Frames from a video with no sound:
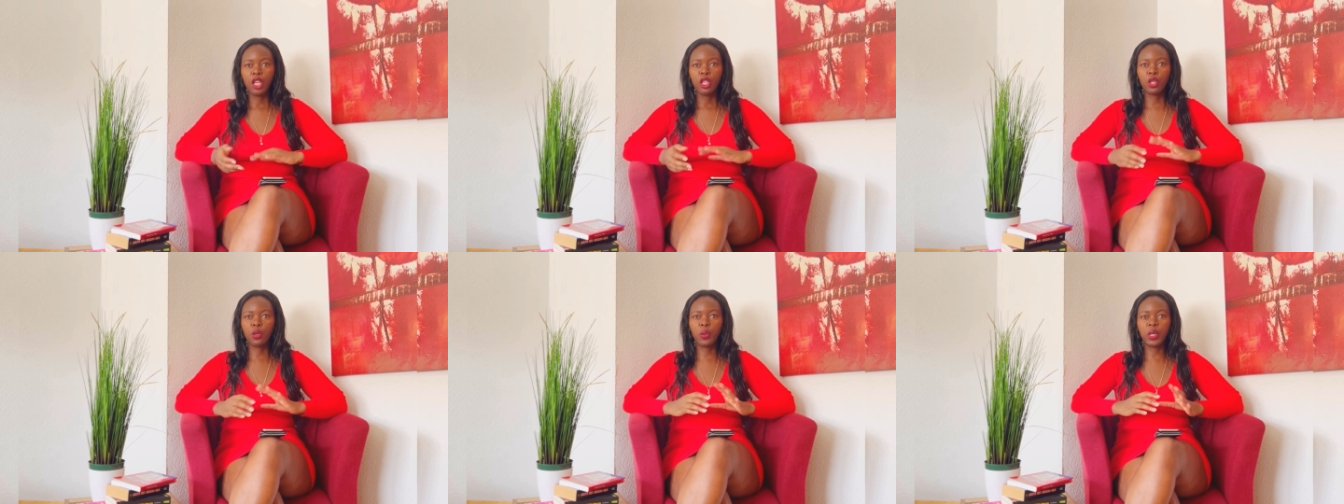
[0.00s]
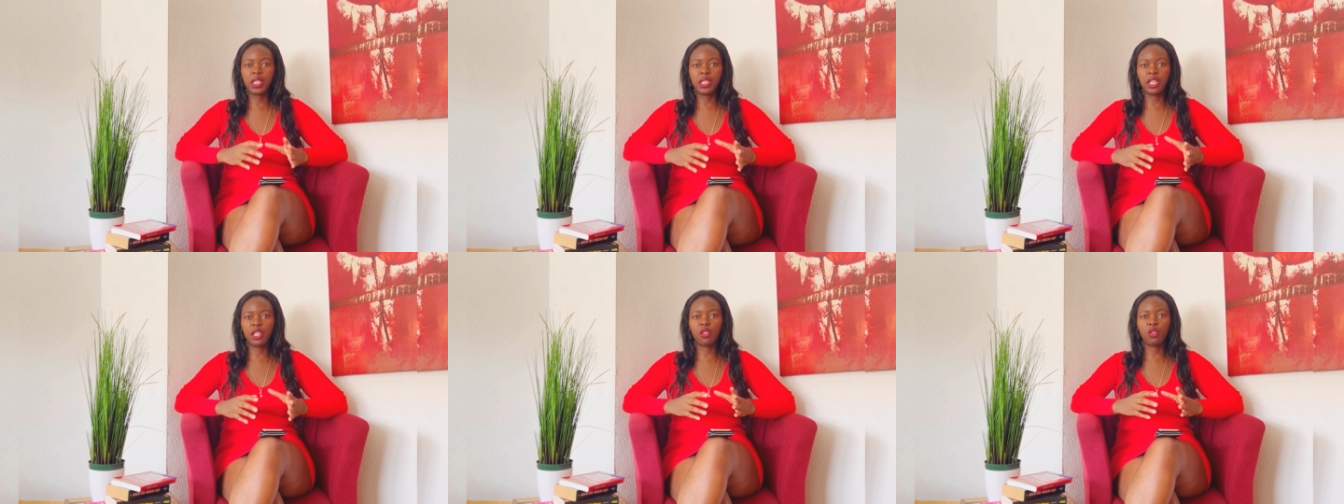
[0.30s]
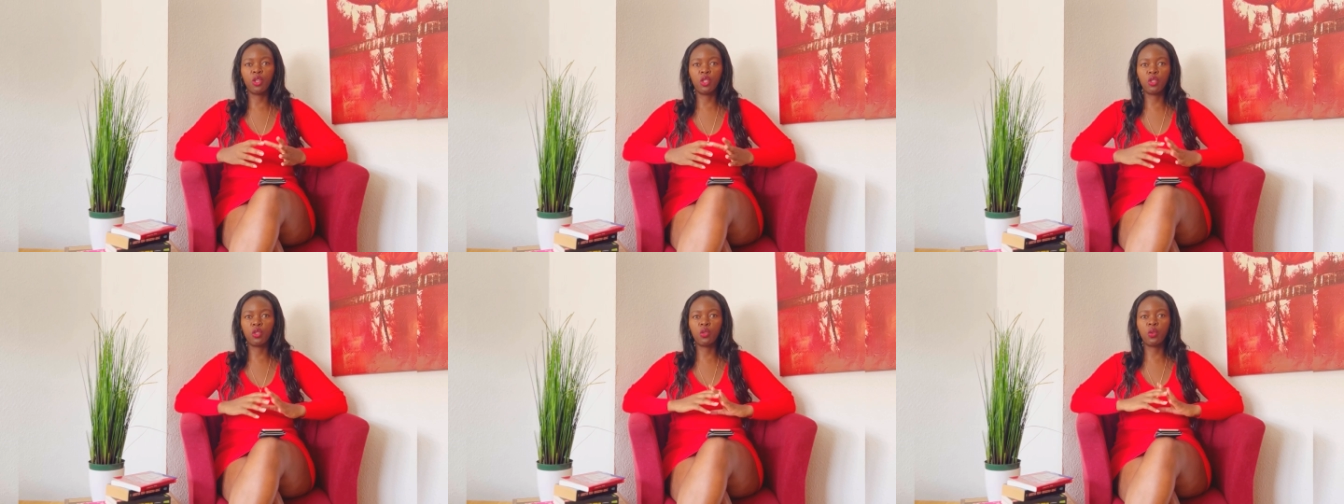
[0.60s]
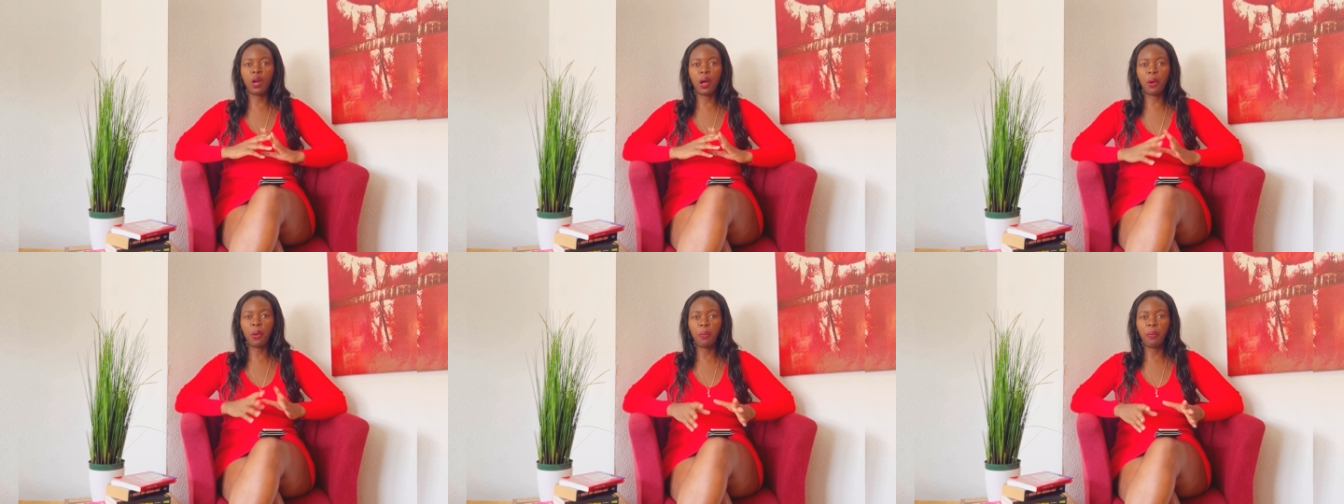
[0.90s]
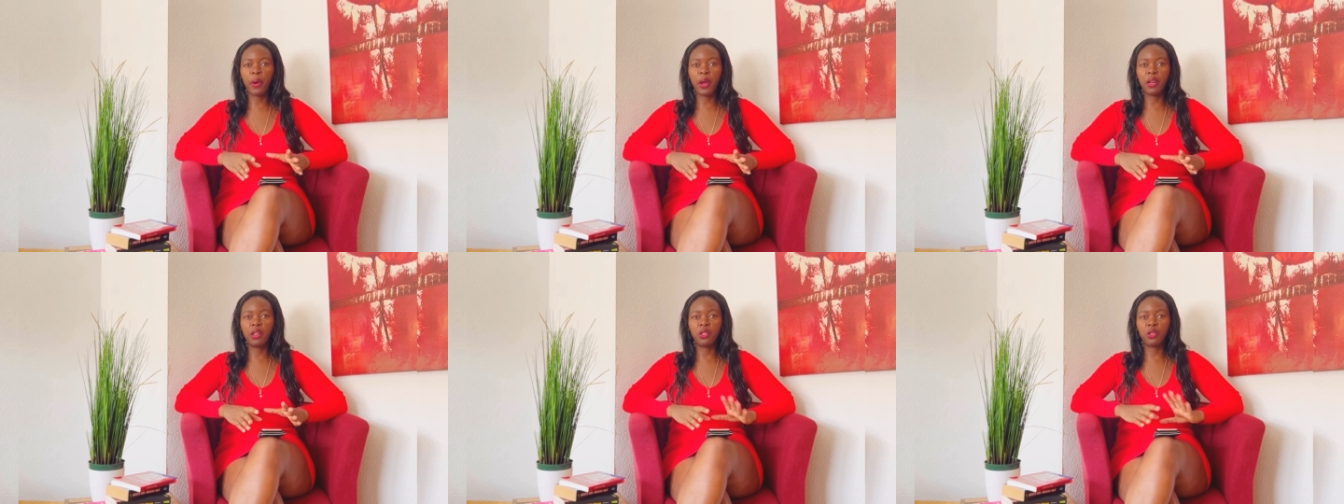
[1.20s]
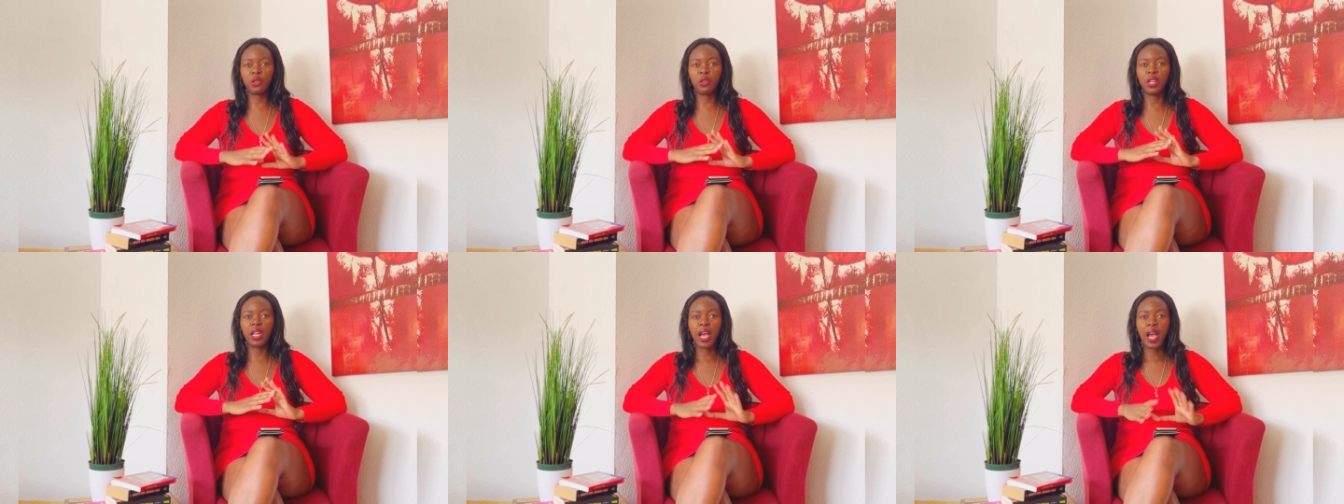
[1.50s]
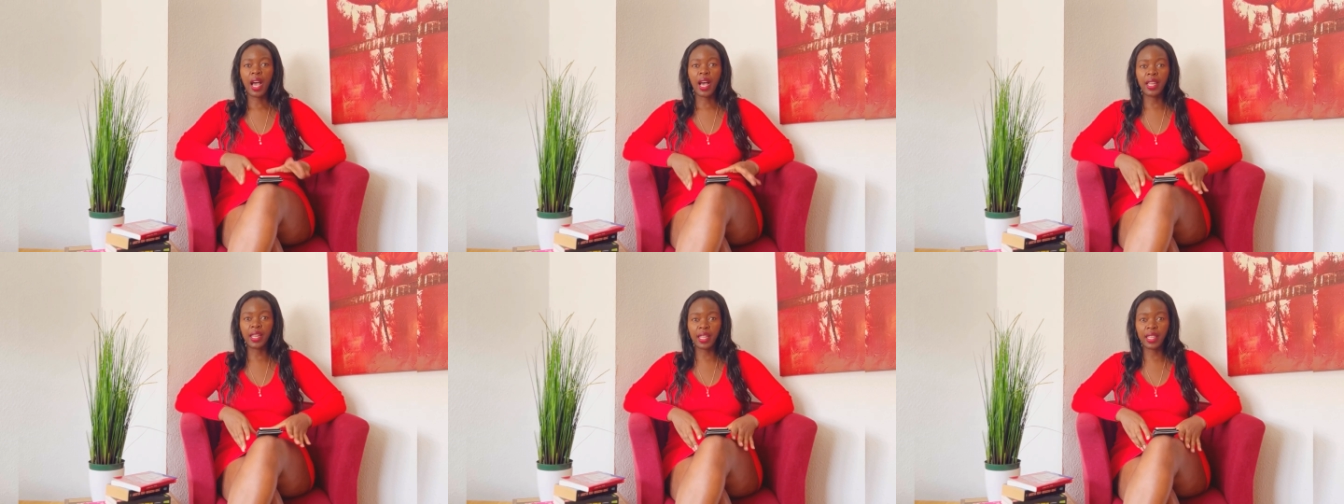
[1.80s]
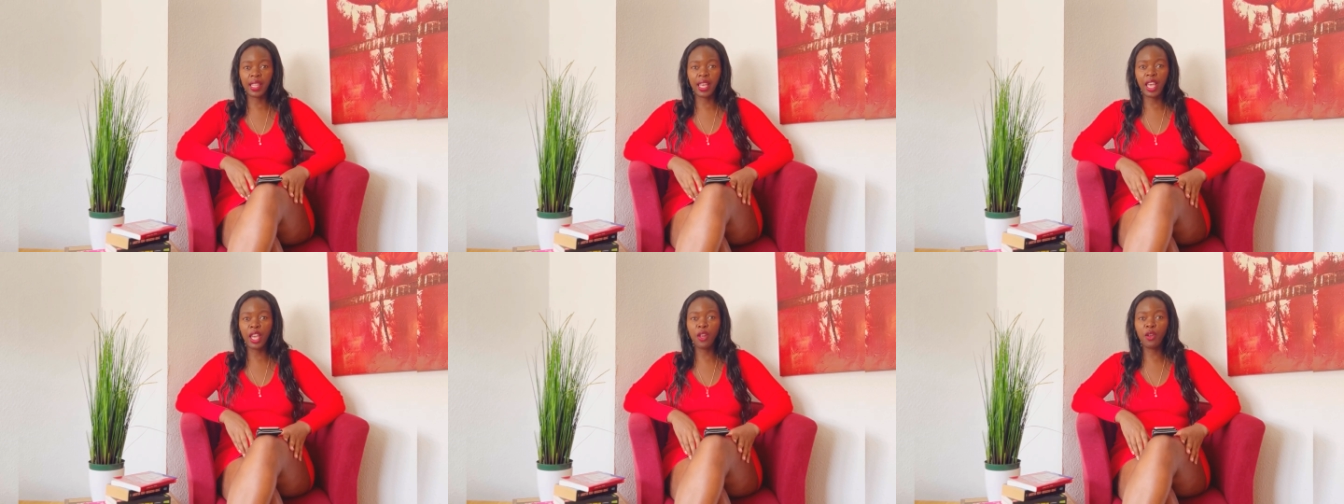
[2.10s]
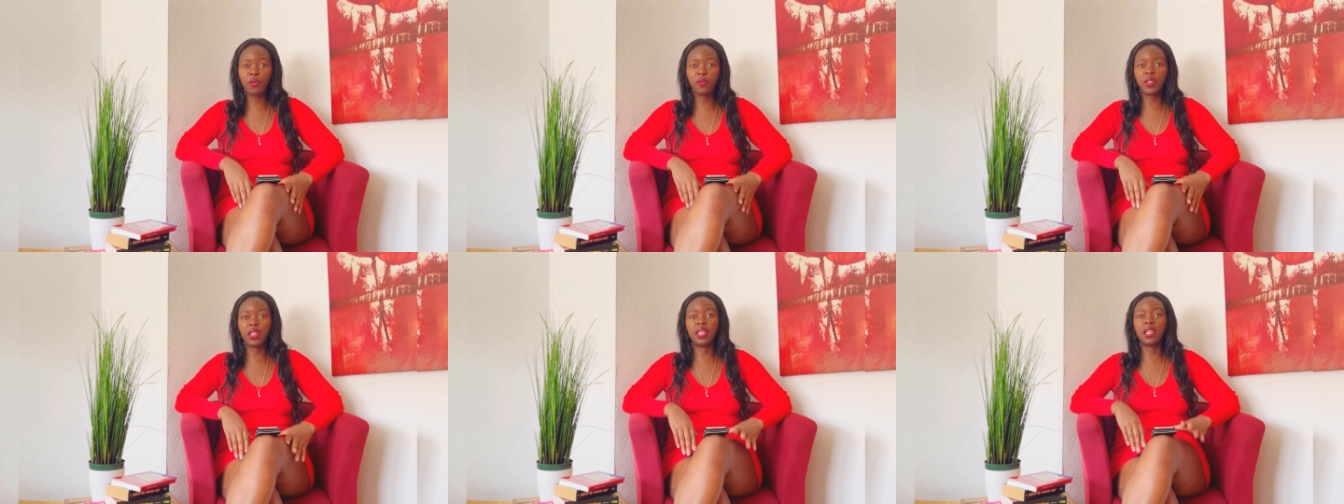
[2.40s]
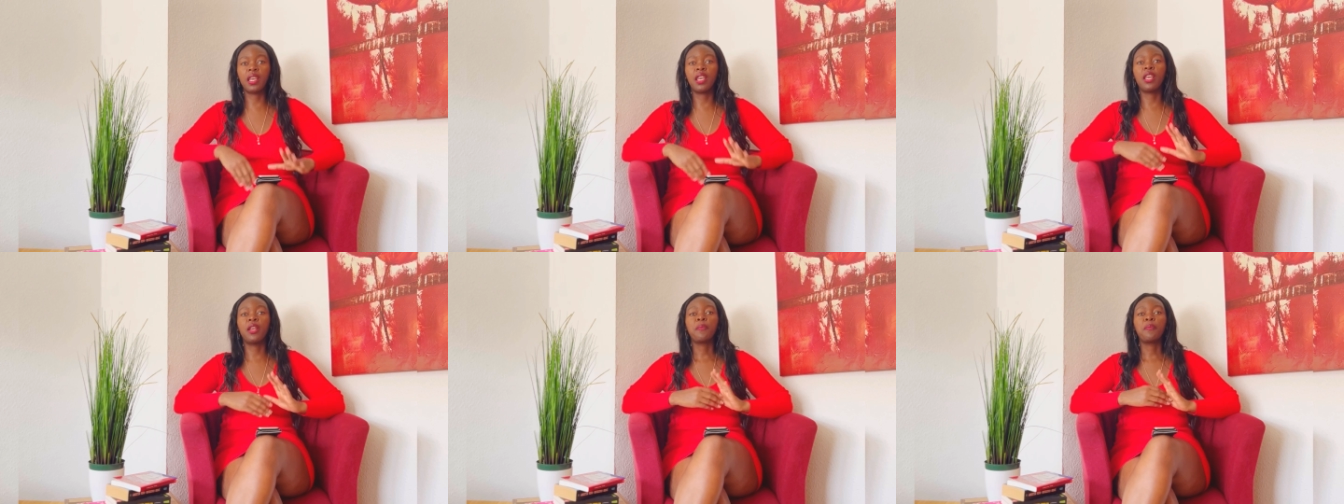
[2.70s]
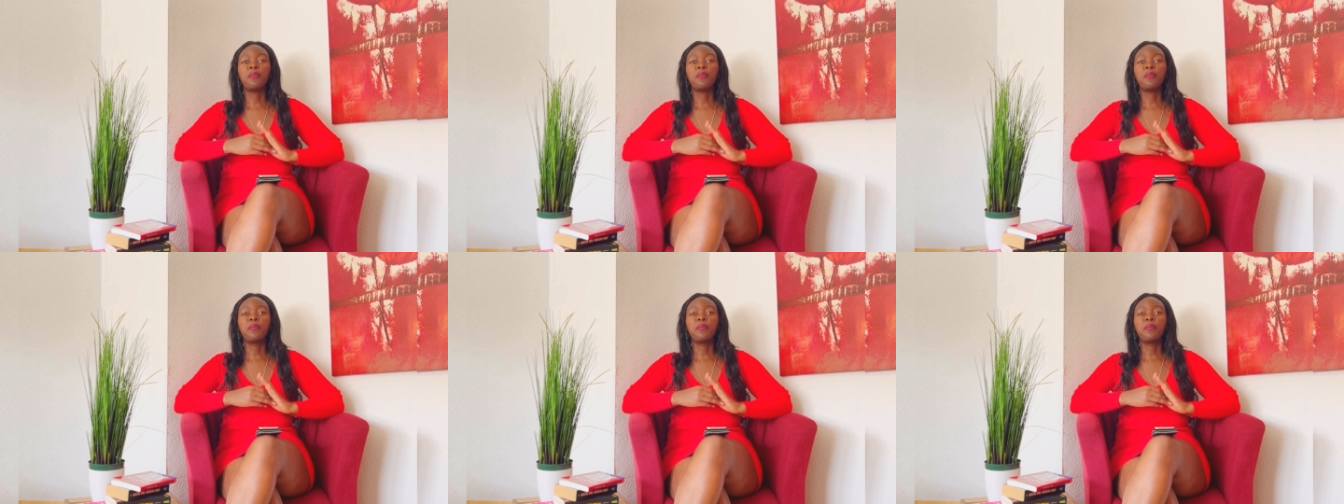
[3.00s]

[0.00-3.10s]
So we're just going to do a comparison, and at the end of the day,